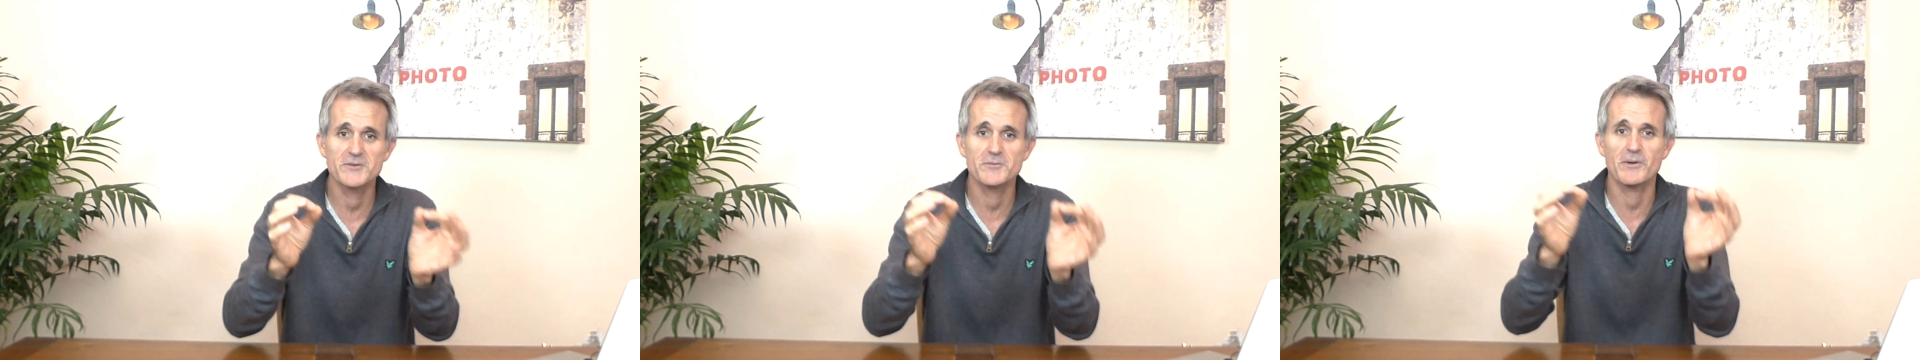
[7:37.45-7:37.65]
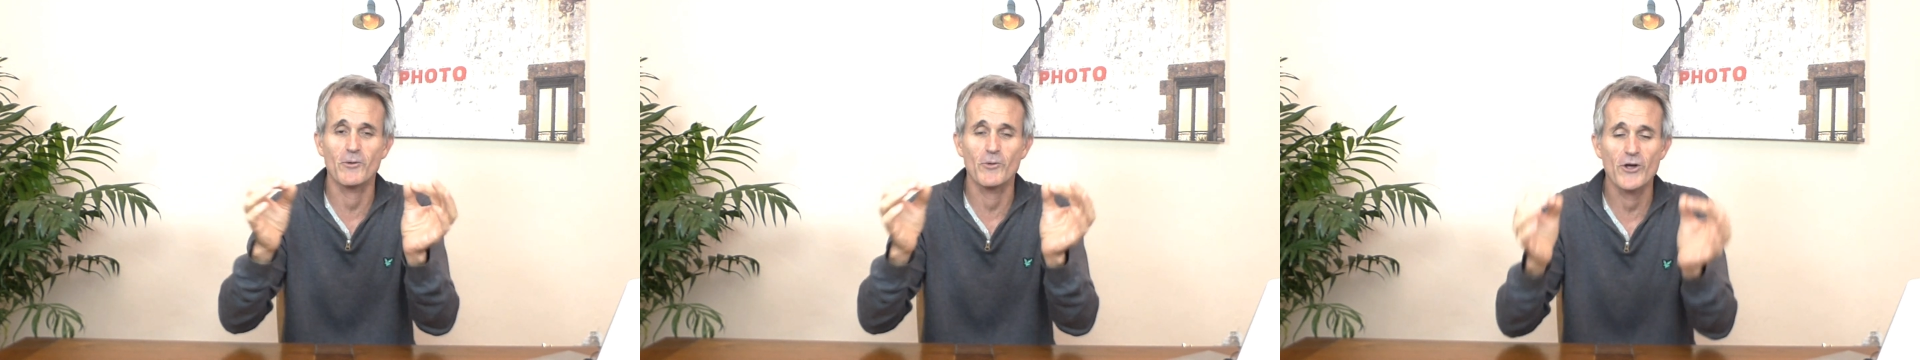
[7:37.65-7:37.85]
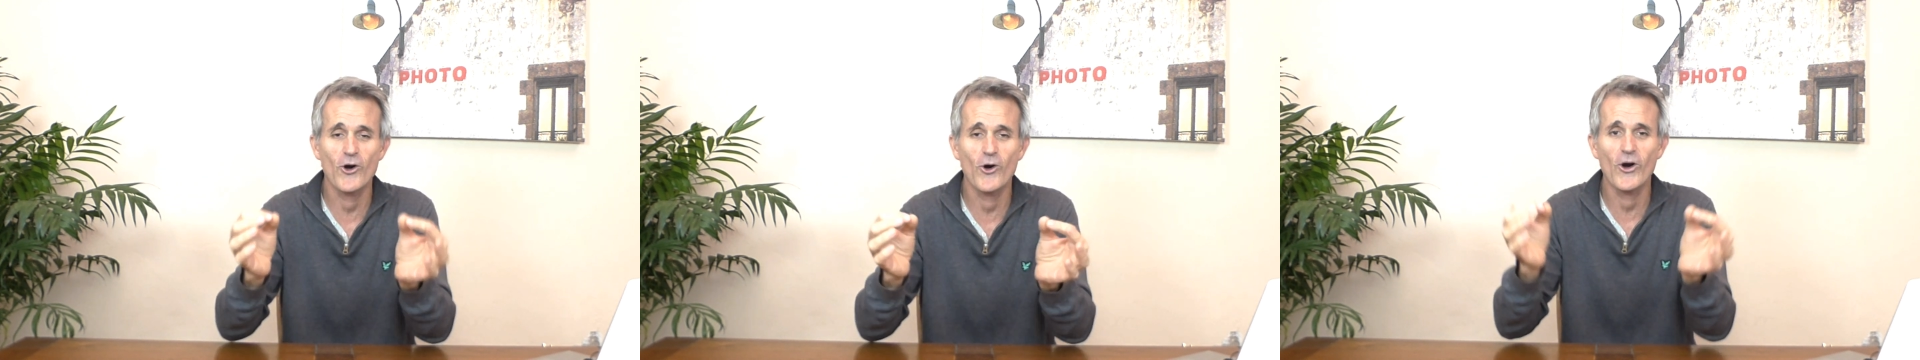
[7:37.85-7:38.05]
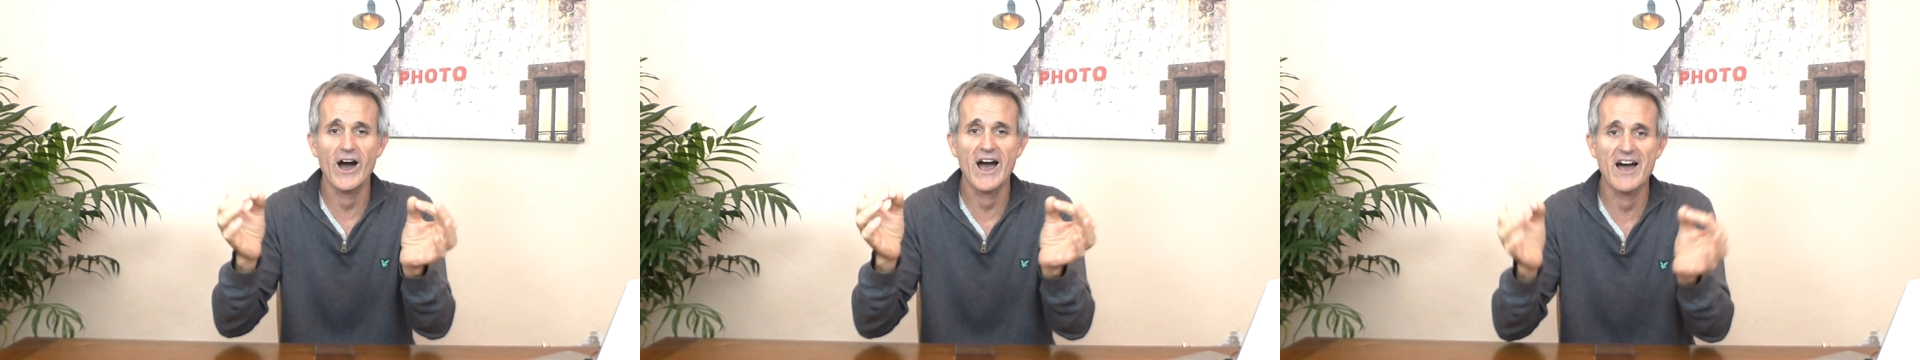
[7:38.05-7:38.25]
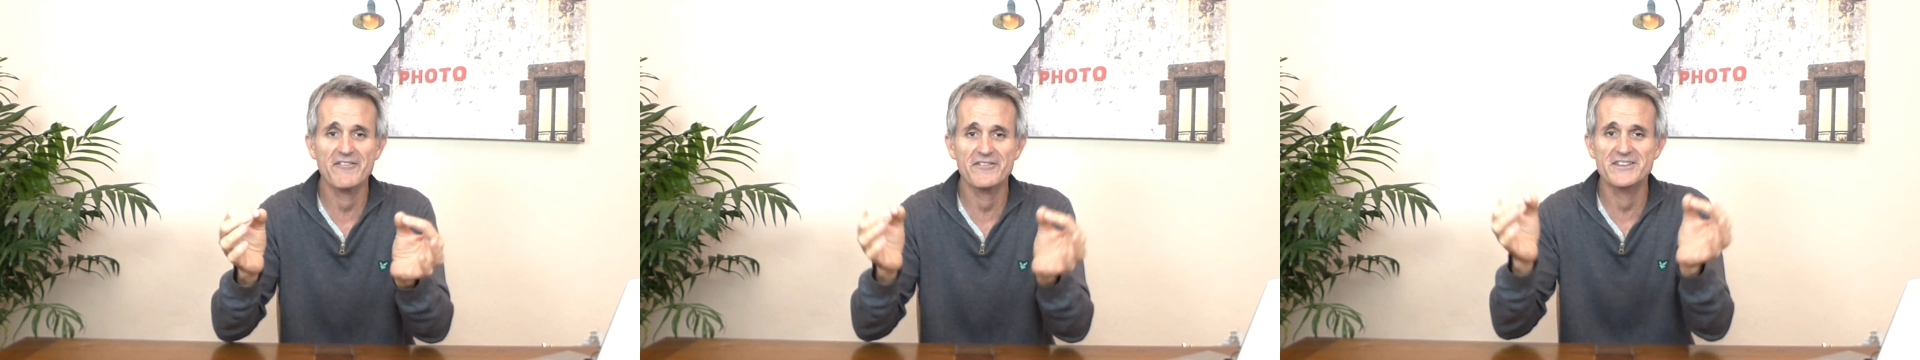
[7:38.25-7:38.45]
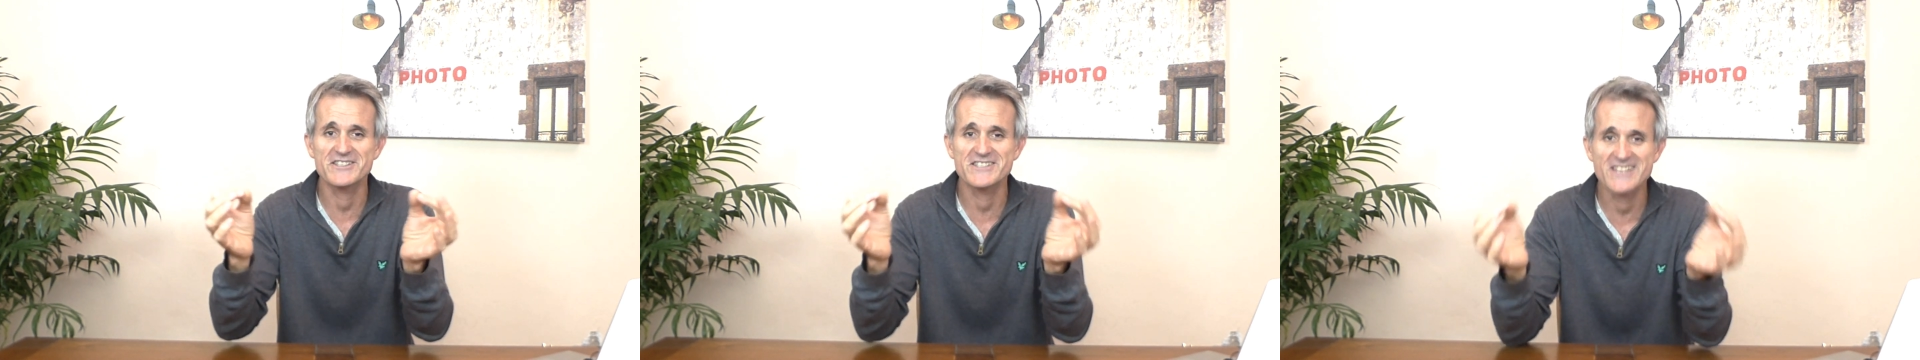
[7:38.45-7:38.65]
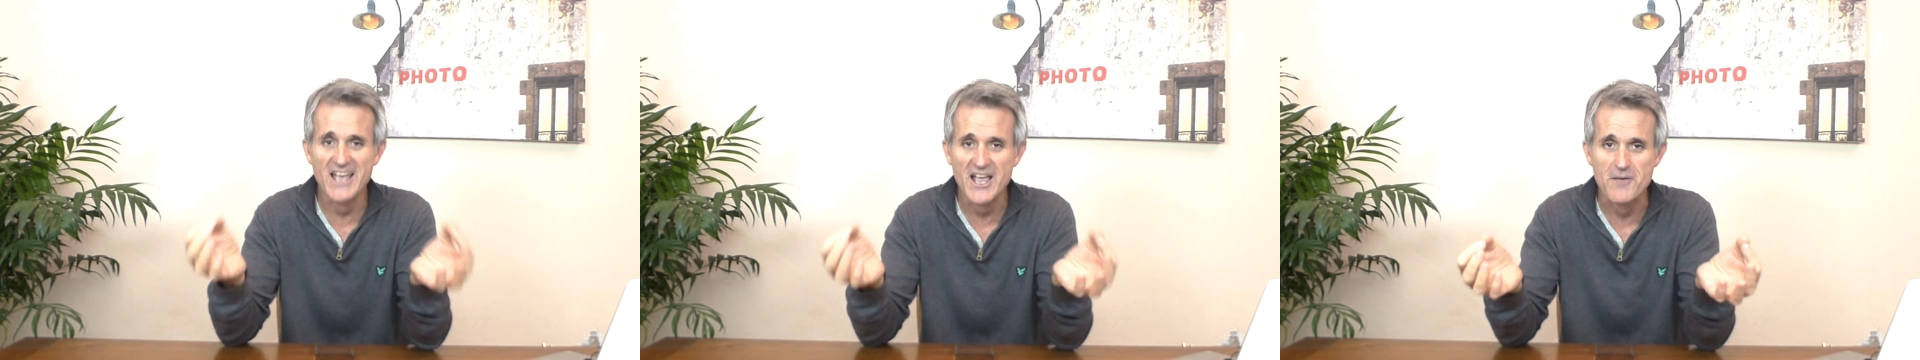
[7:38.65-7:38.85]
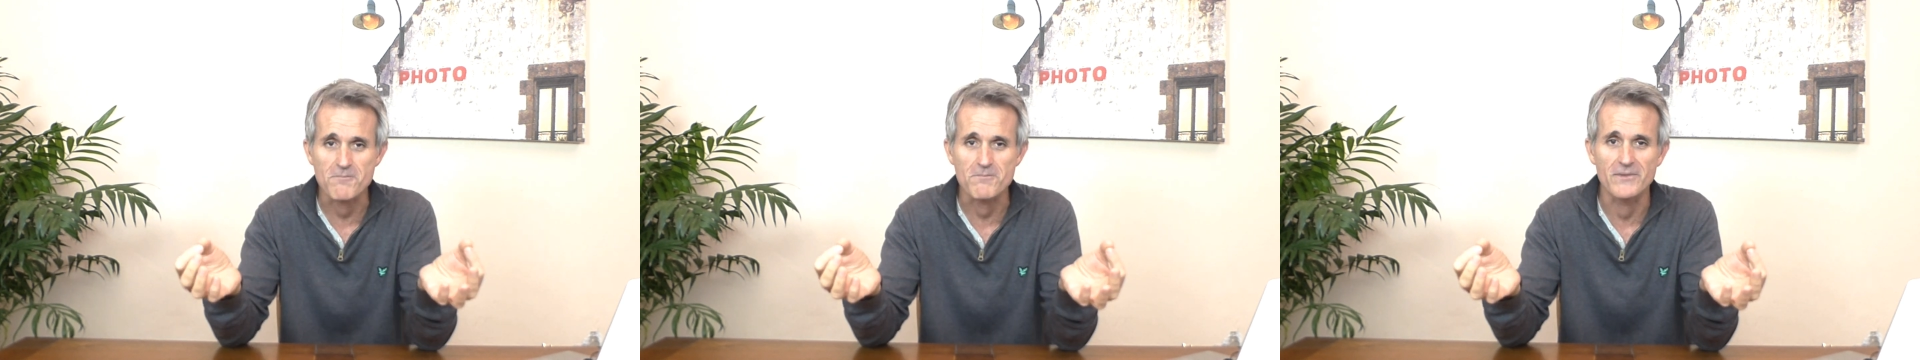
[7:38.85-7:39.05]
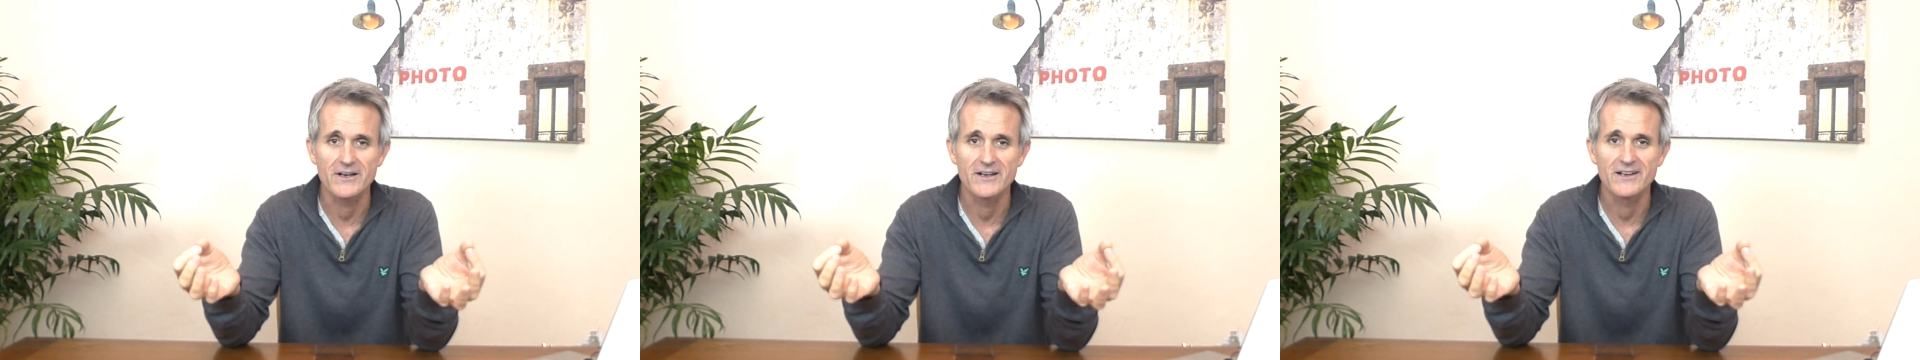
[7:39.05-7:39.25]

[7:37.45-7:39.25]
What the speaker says: but we all have the same.